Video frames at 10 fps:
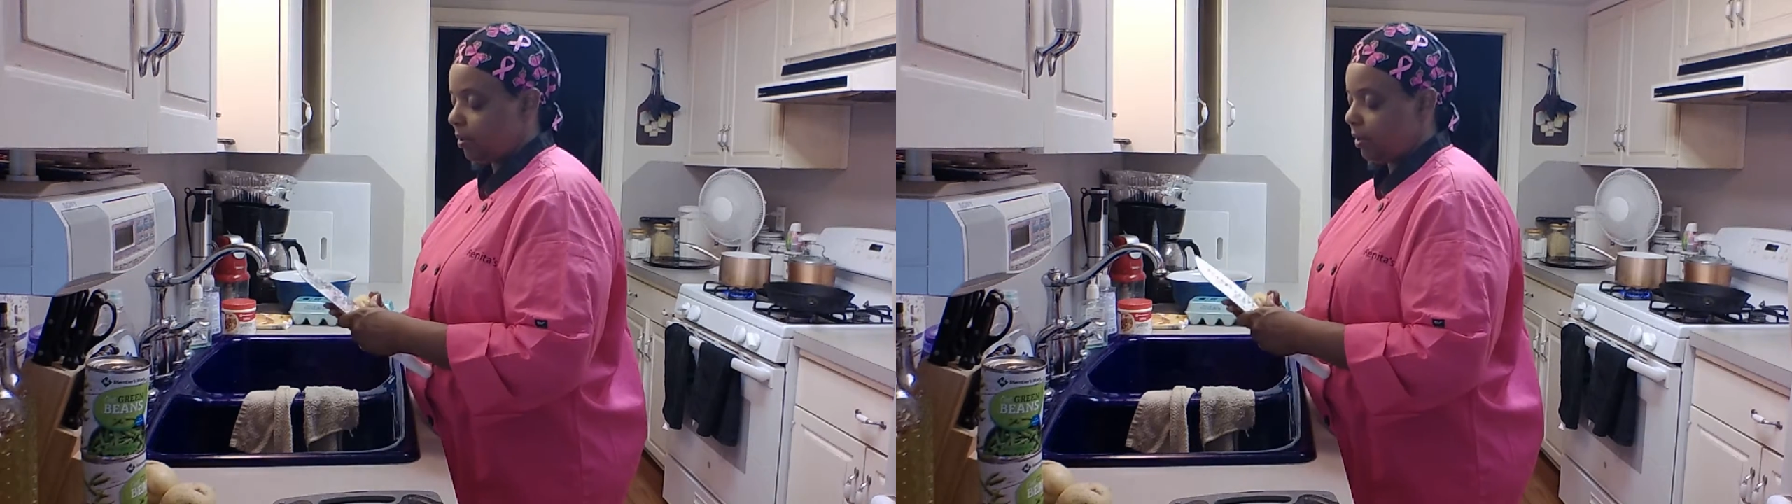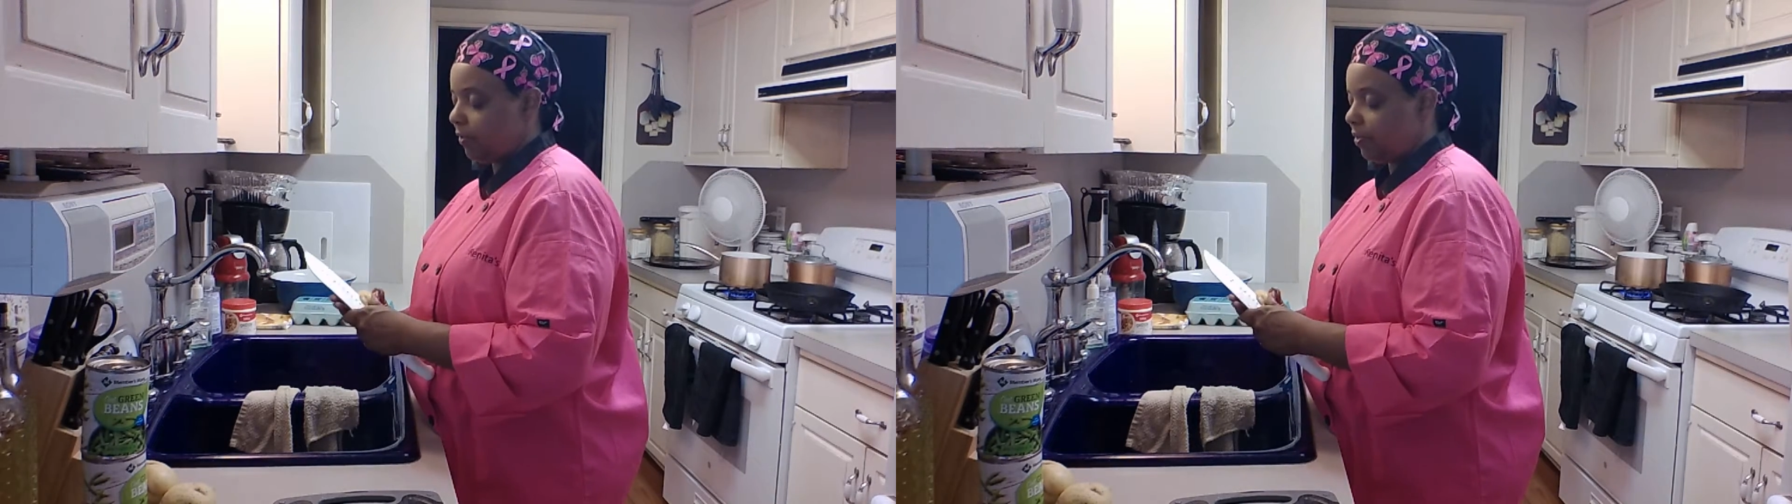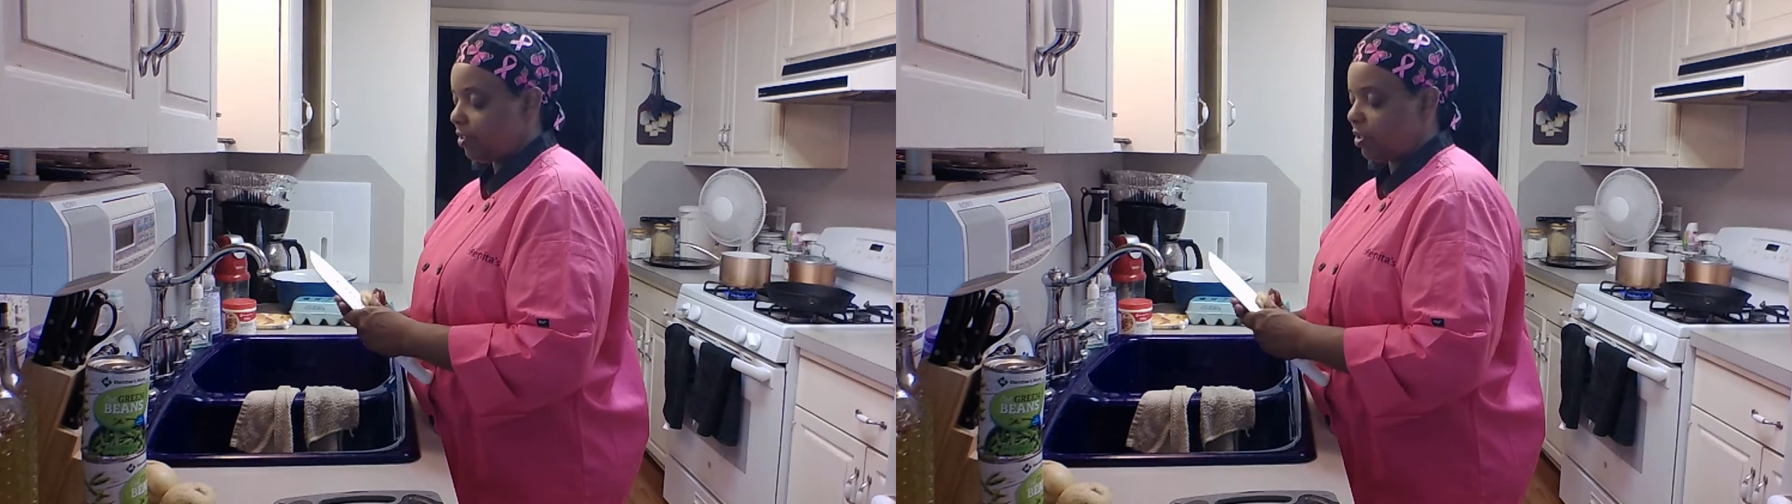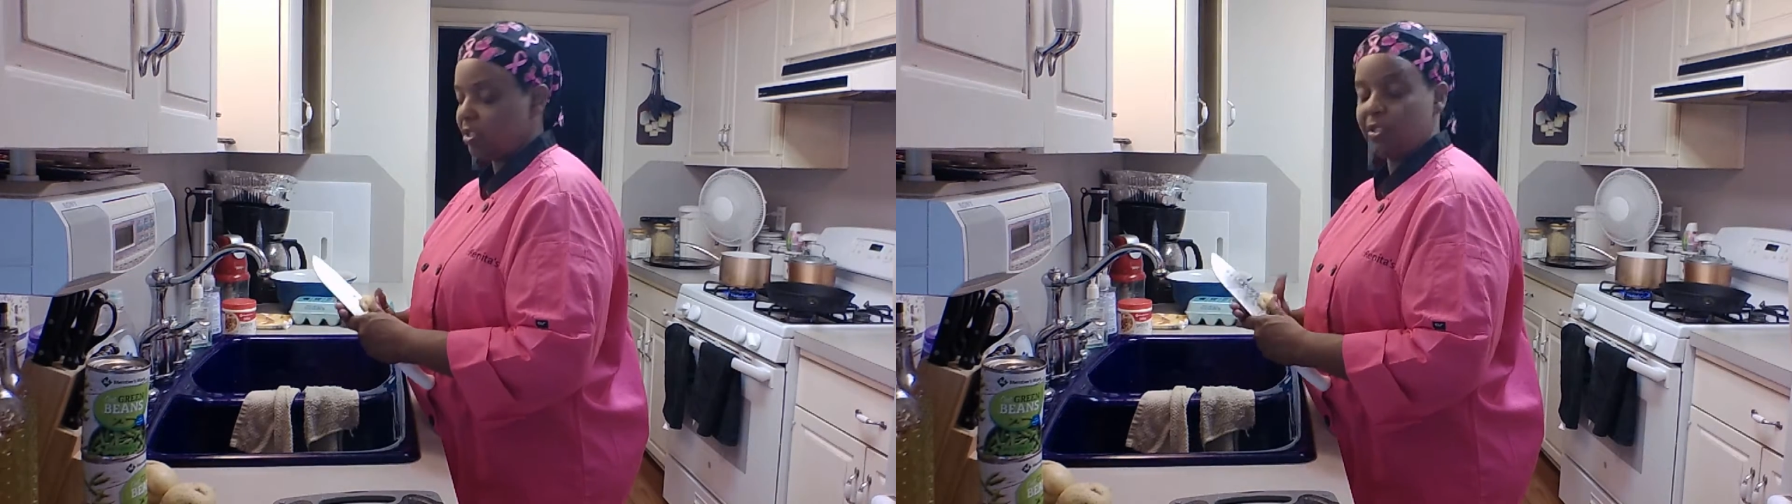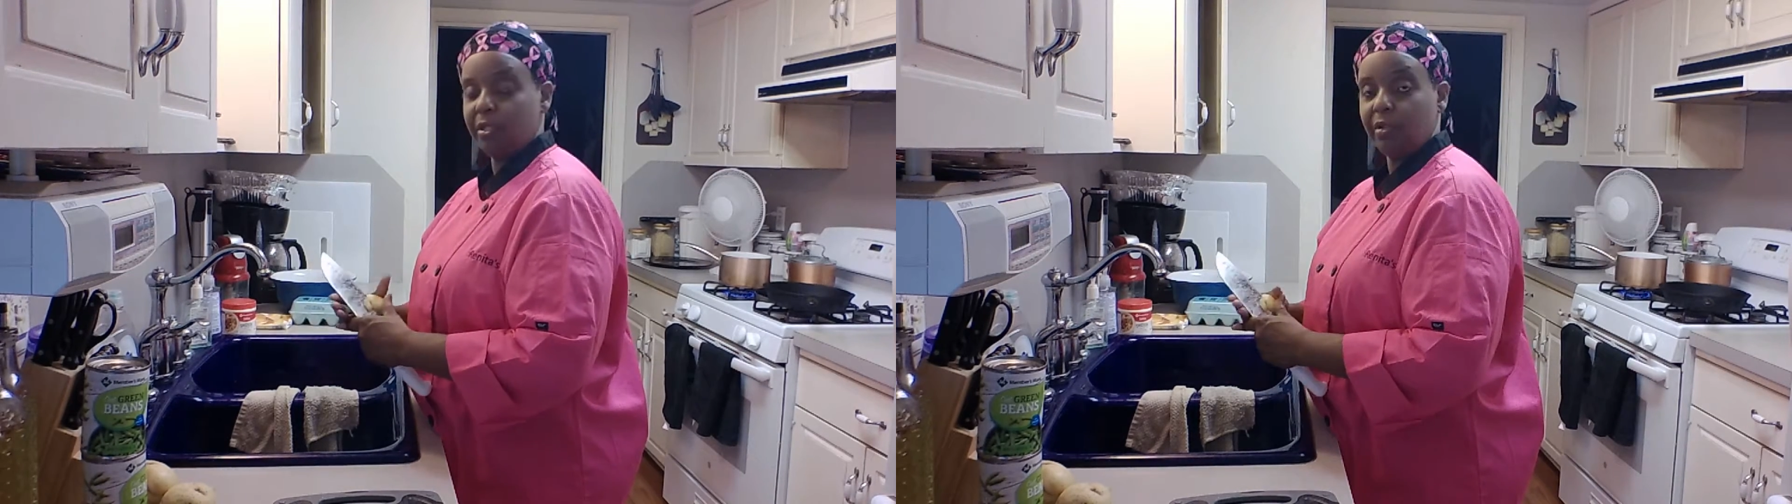If it's just
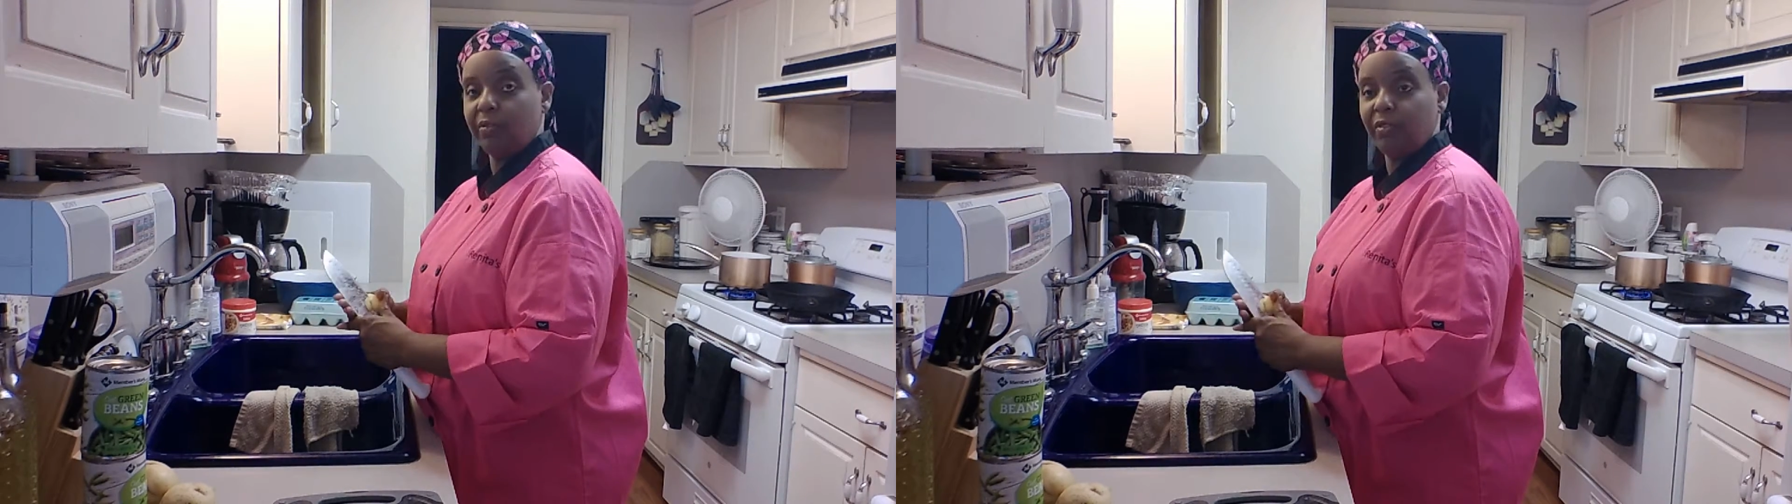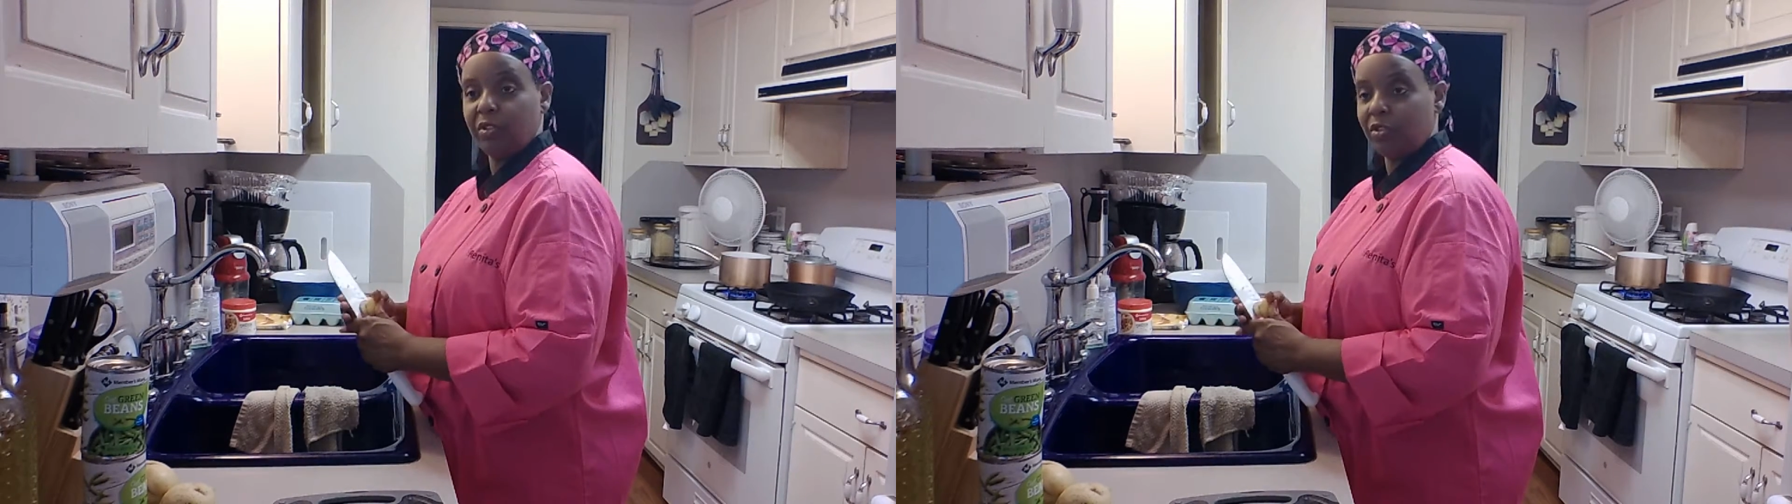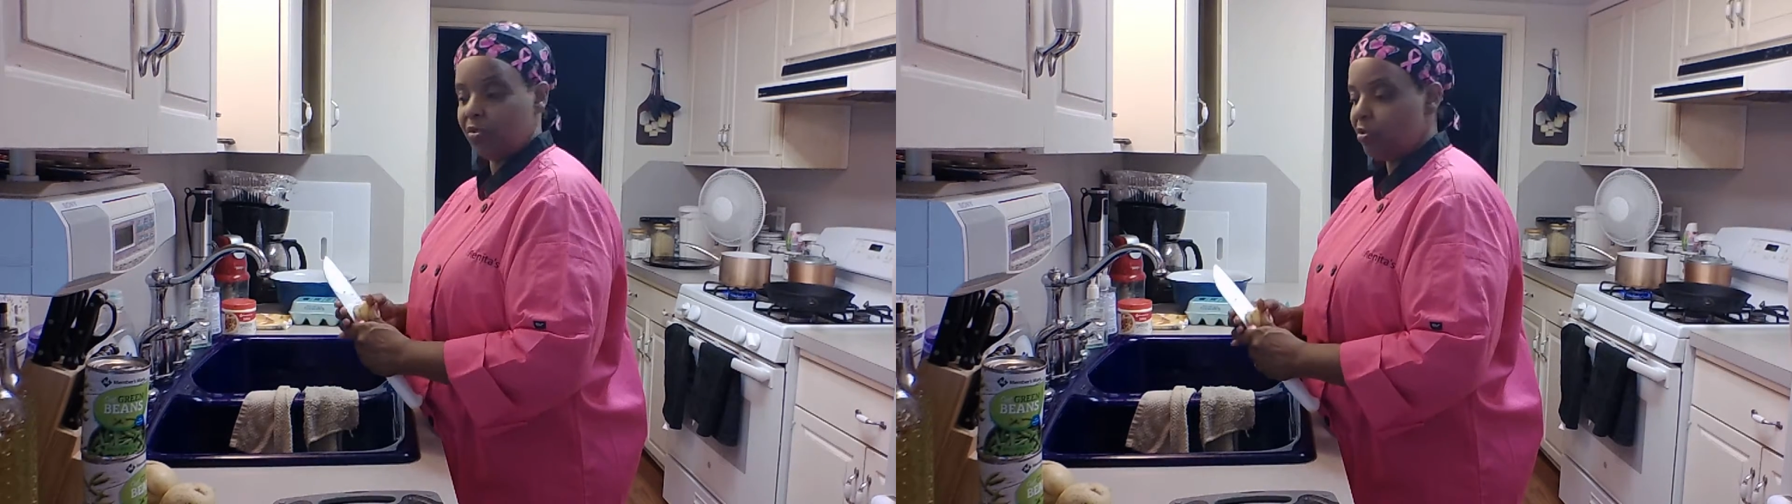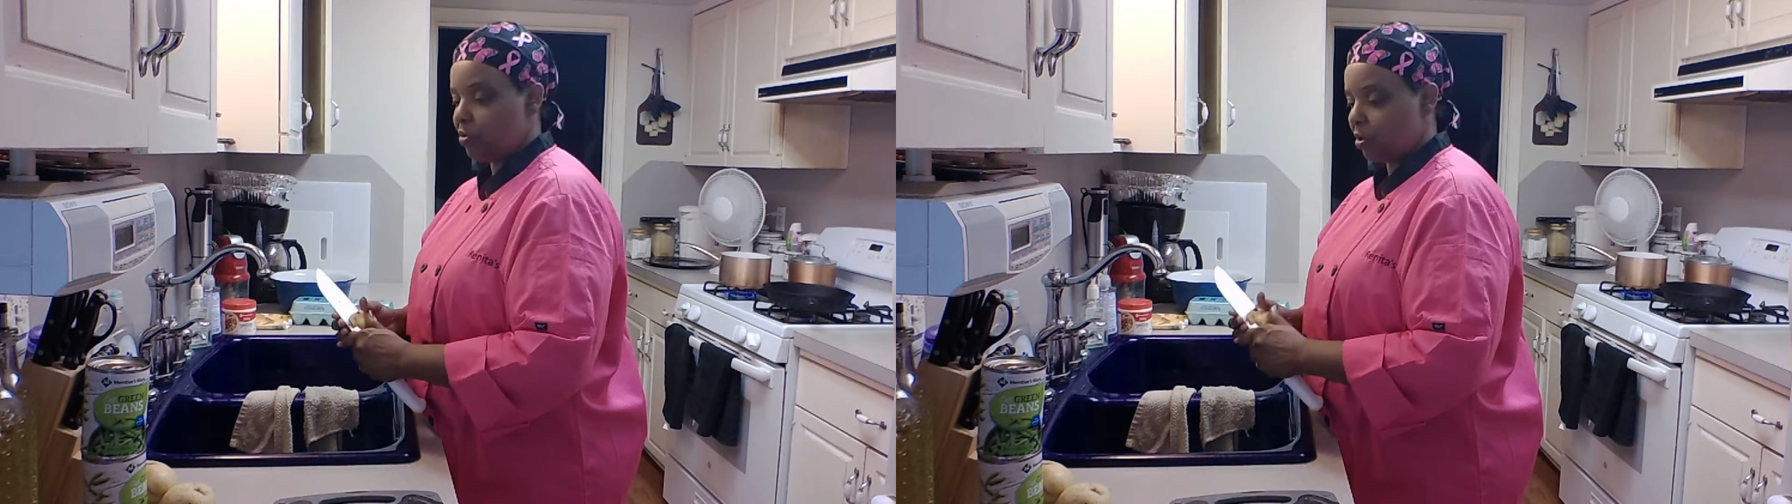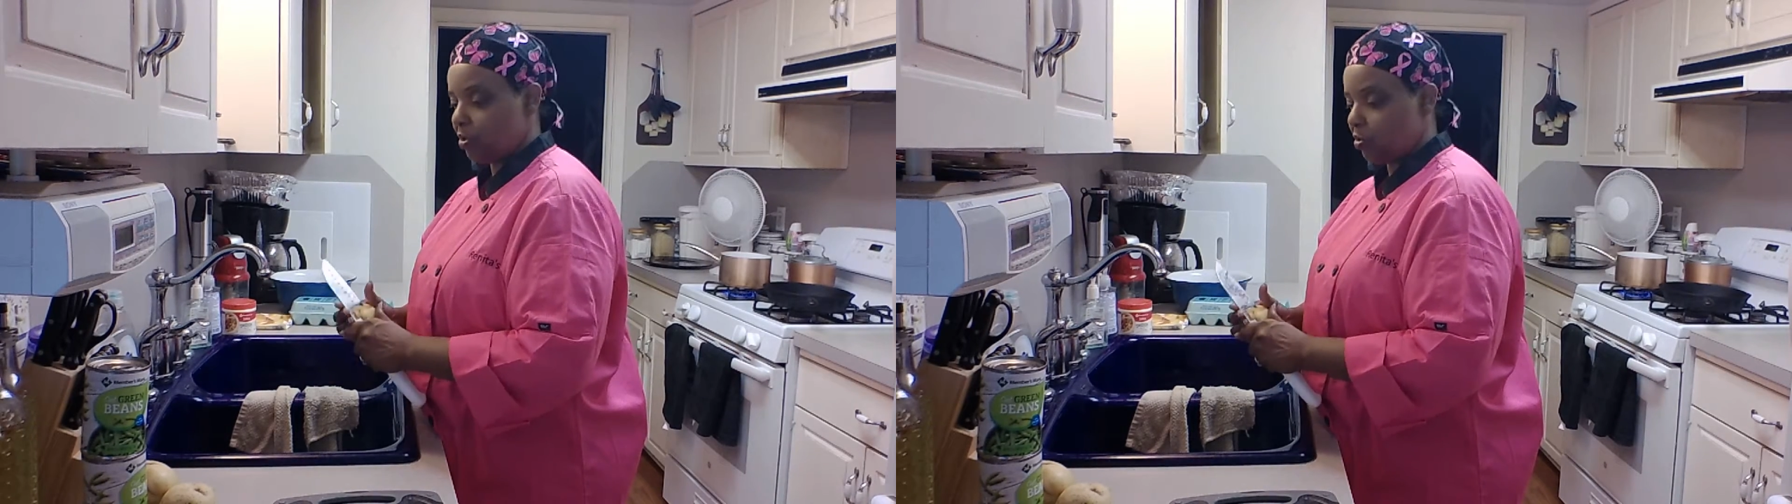dinner for 2, you
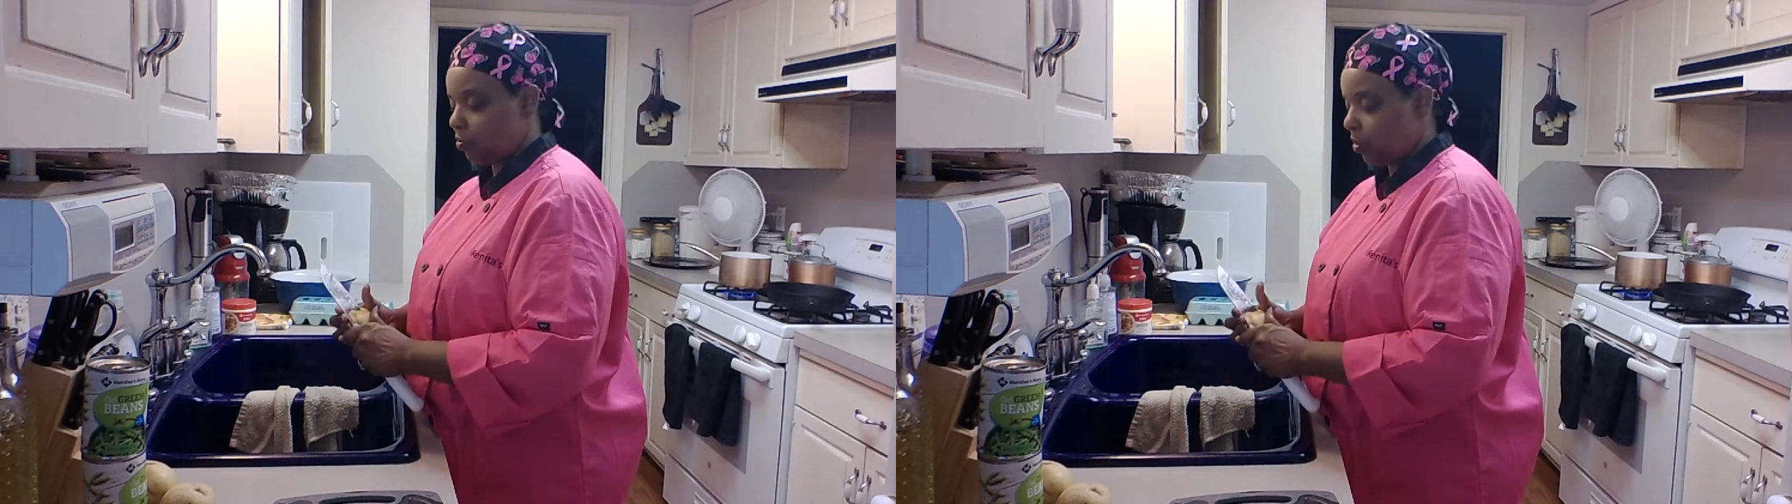can do 1